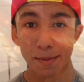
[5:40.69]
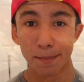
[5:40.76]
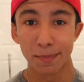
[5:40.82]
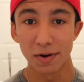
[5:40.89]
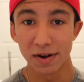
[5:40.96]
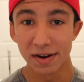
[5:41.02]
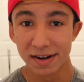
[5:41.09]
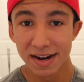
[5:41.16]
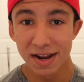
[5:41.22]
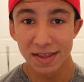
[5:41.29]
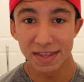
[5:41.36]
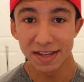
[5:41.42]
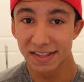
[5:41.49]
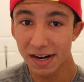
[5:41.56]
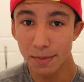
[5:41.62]
but
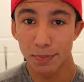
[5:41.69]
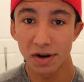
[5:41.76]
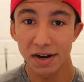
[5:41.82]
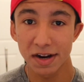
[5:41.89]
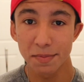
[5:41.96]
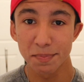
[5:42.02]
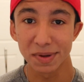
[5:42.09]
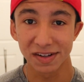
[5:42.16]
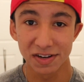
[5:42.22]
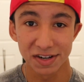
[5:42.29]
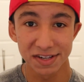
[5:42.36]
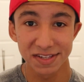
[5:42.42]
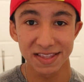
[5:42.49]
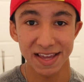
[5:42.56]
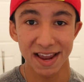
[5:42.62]
they didn't put it in
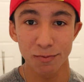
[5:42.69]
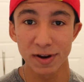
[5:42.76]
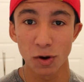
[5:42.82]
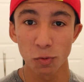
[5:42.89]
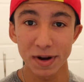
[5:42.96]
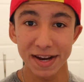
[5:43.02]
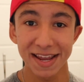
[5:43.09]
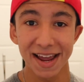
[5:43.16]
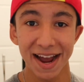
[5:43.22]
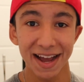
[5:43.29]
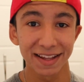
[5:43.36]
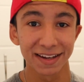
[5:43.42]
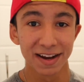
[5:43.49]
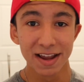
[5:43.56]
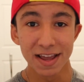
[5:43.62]
because they, we already
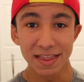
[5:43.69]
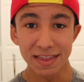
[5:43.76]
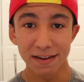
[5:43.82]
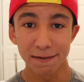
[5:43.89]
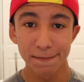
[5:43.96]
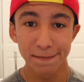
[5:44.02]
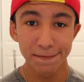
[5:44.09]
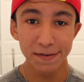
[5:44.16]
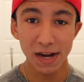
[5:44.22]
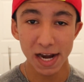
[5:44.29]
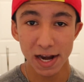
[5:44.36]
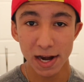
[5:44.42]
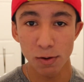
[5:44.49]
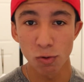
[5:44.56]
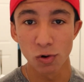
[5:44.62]
had the
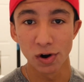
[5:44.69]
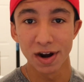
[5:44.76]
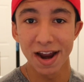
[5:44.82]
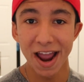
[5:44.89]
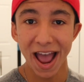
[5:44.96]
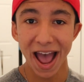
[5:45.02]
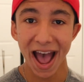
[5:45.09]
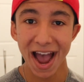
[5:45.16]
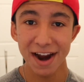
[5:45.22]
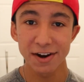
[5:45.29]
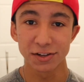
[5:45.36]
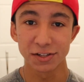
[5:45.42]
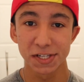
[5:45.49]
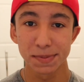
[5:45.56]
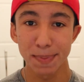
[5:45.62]
Infinity War
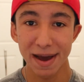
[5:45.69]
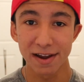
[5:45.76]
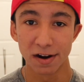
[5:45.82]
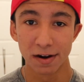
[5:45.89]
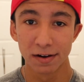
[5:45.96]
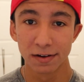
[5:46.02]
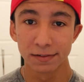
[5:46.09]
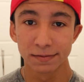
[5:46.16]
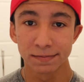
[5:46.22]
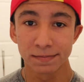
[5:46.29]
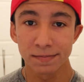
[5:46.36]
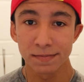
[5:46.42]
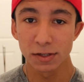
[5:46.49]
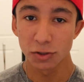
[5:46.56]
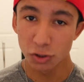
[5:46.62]
Iron Spider
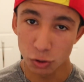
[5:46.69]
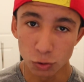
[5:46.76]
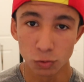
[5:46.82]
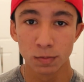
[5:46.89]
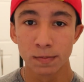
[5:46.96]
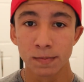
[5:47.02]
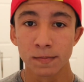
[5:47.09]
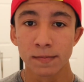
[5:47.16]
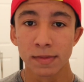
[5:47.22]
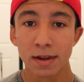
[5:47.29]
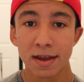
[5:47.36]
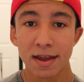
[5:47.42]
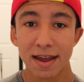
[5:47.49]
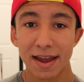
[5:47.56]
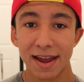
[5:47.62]
suit.
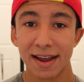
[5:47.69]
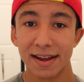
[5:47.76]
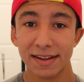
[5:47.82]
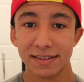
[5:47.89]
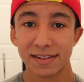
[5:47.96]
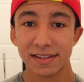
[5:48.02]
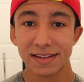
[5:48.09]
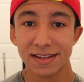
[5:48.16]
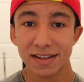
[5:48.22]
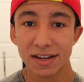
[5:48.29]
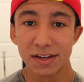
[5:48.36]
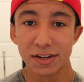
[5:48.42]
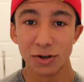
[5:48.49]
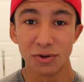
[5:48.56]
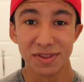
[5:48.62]
And,
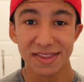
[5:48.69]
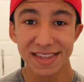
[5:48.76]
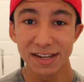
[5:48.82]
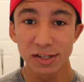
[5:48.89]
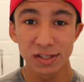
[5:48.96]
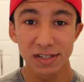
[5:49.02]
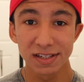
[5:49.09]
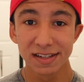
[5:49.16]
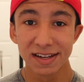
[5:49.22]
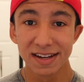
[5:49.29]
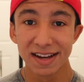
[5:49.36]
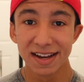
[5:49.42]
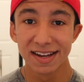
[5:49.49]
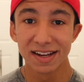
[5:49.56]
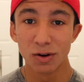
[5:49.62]
you know, this
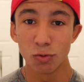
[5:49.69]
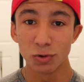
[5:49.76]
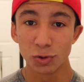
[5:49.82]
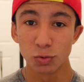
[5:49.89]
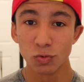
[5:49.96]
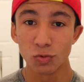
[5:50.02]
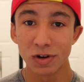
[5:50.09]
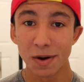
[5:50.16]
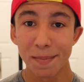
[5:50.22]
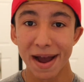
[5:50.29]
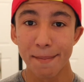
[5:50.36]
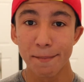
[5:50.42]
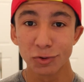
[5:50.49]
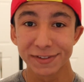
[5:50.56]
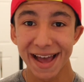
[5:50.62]
was one of
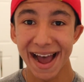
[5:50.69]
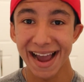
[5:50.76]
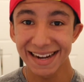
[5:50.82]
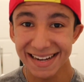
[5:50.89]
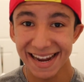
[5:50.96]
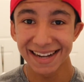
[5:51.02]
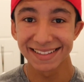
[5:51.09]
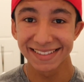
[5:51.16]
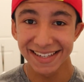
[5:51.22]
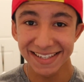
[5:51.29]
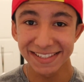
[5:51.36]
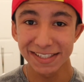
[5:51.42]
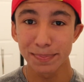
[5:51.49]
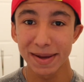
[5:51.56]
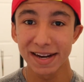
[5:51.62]
my most highly
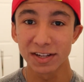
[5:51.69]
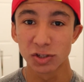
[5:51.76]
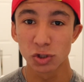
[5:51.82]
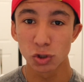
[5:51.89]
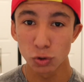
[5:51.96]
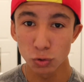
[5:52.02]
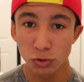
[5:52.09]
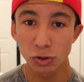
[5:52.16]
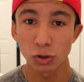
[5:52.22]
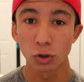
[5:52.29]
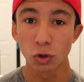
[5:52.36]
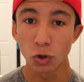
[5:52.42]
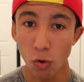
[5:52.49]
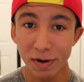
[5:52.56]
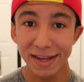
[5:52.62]
anticipated suits
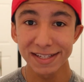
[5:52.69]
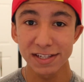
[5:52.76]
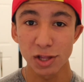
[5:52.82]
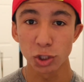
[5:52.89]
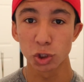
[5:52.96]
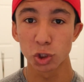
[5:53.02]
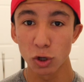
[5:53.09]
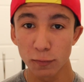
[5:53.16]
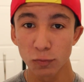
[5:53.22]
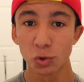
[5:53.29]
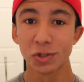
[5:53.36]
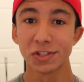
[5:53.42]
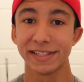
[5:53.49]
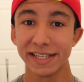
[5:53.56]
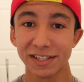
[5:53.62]
going into the Turf
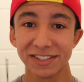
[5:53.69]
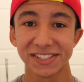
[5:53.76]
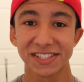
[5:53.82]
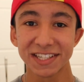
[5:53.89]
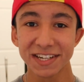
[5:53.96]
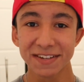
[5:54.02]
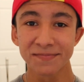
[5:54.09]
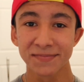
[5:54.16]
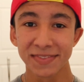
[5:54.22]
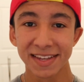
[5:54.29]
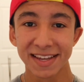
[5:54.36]
Wars D L C.